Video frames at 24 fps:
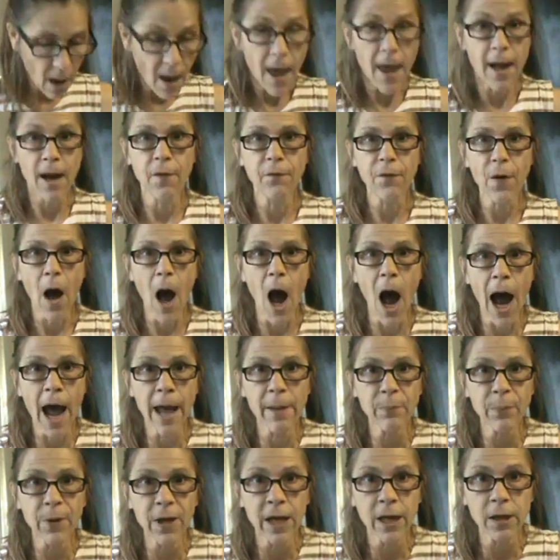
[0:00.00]
And if
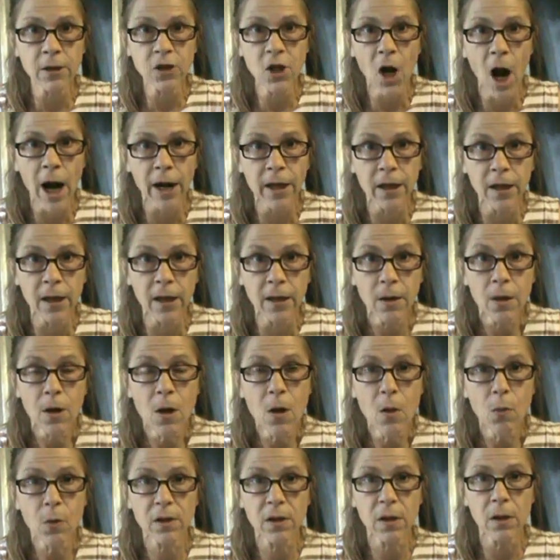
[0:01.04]
I'm being targeted
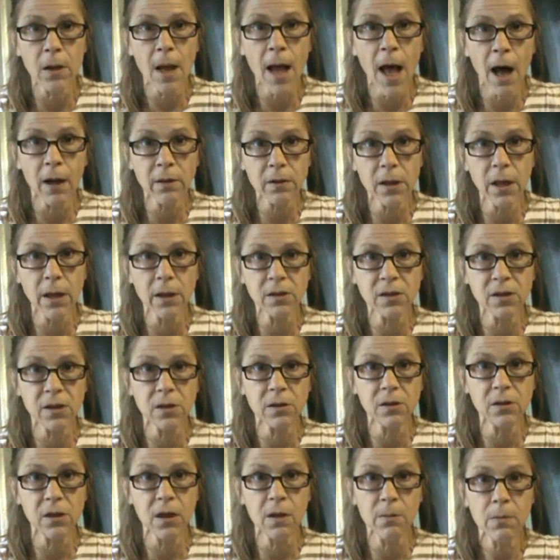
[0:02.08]
within the healthcare
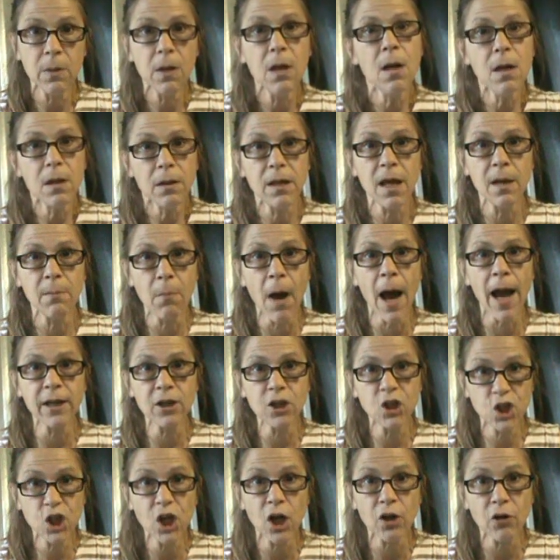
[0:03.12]
system, then
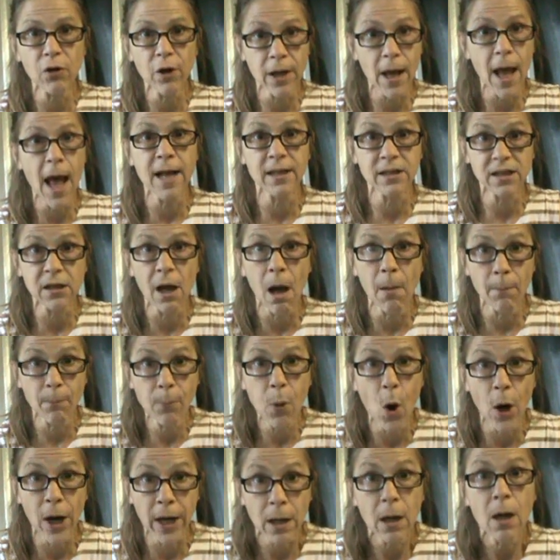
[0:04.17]
my children at some
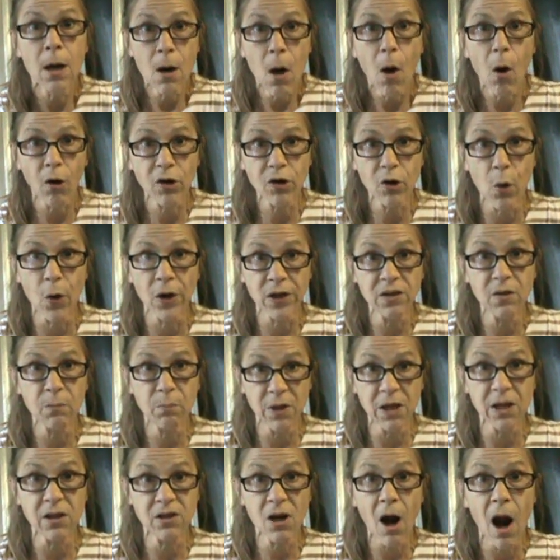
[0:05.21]
point are going to
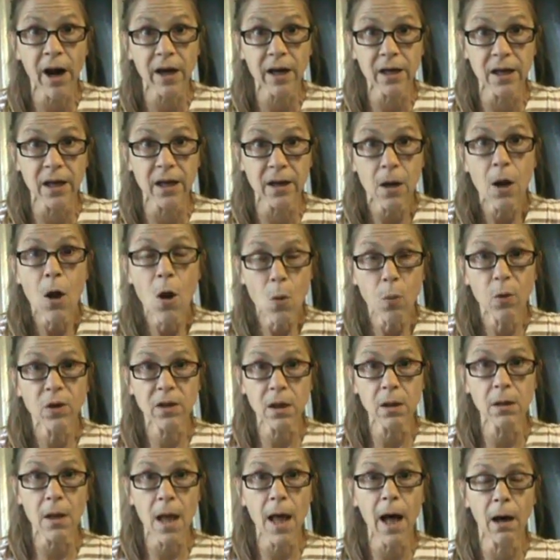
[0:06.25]
be targeted
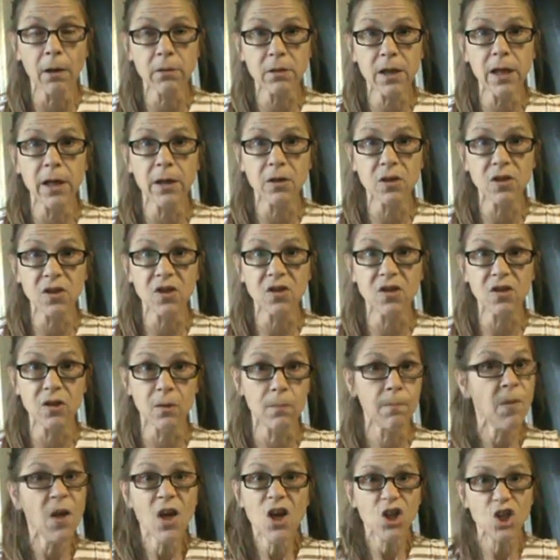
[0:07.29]
within the healthcare
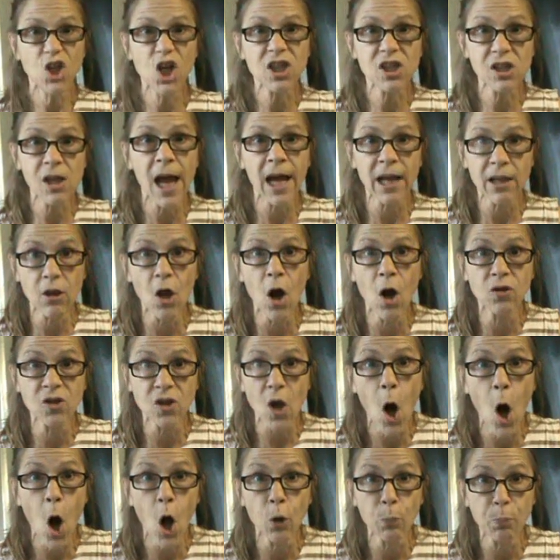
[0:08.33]
system. Just like
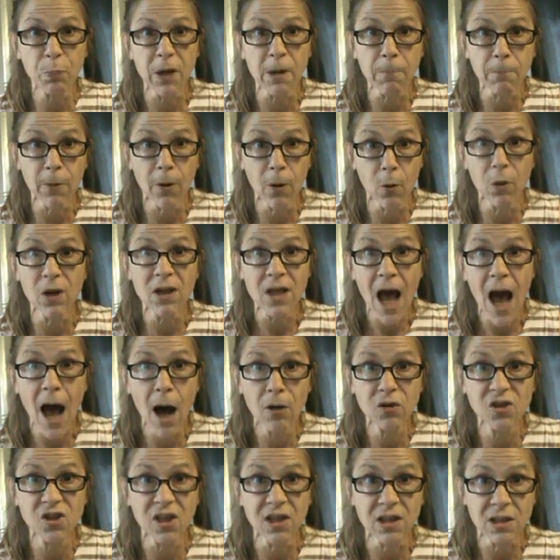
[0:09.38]
those old people with
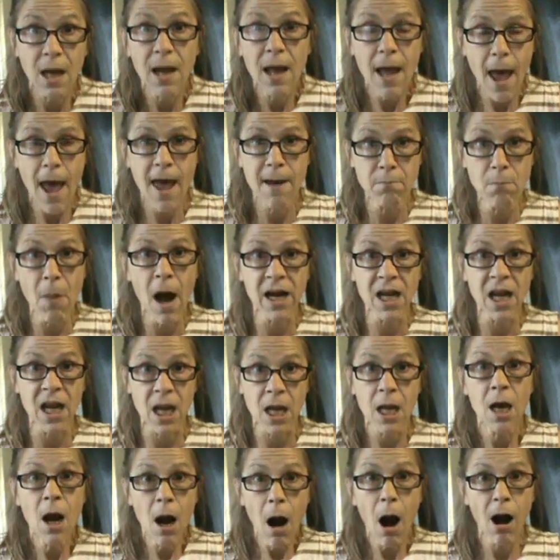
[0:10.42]
houses and
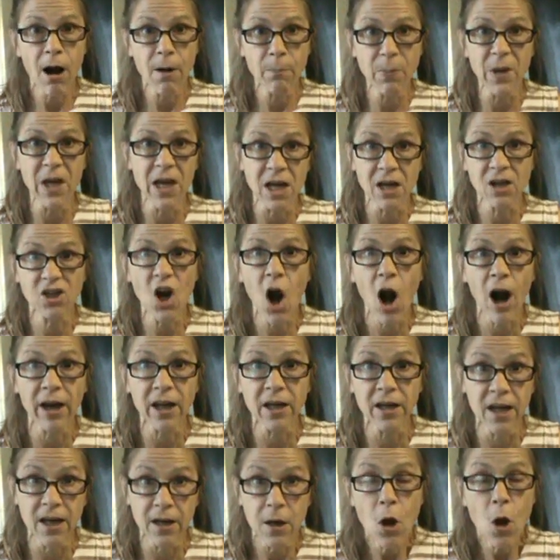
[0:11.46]
money are being
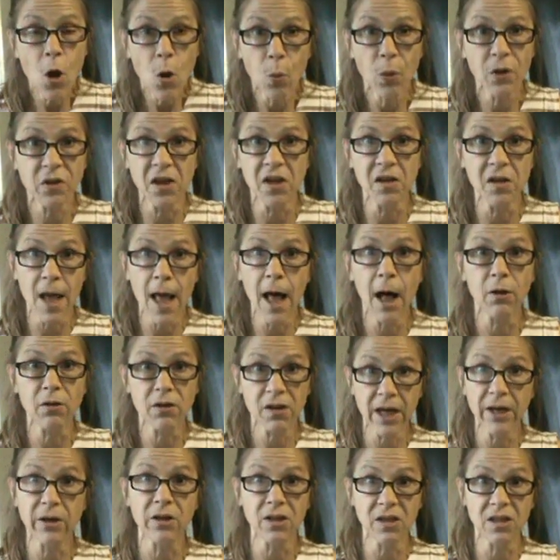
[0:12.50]
targeted within the
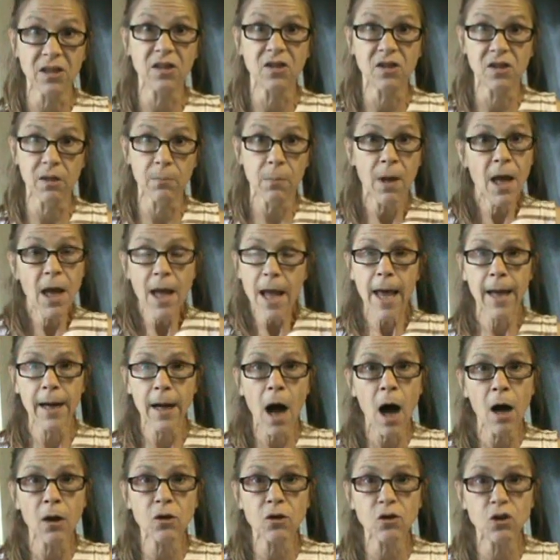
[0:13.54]
healthcare system. And
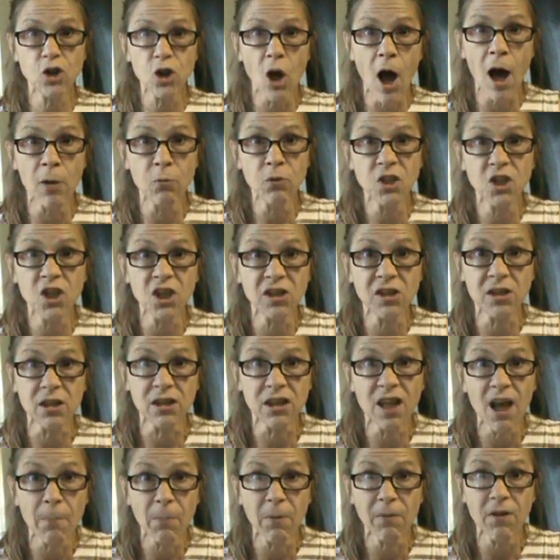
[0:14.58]
Uncle John was just the
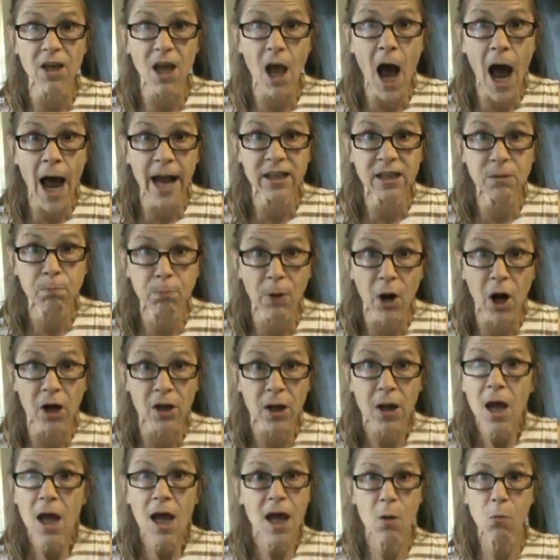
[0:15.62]
tip of the
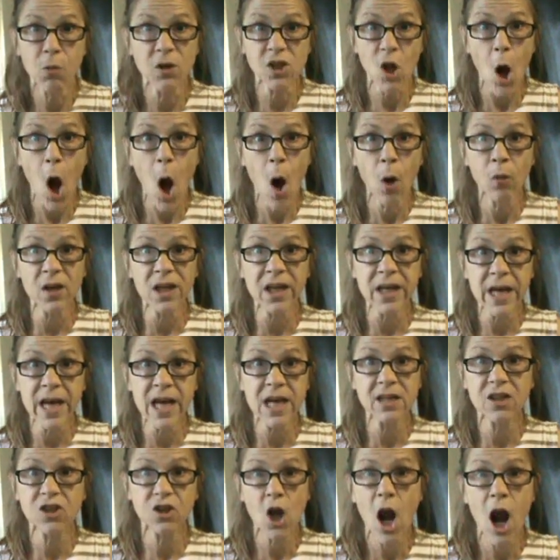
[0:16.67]
iceberg. It was only
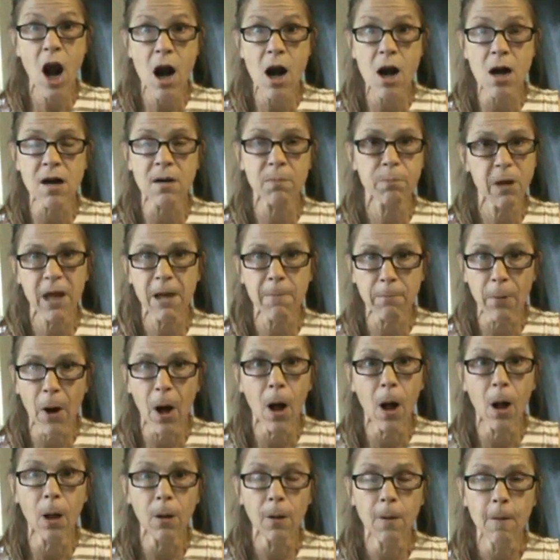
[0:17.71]
his turn,
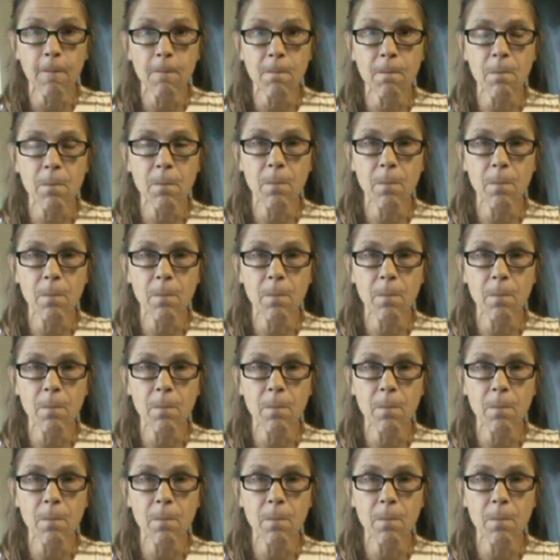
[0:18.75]
people.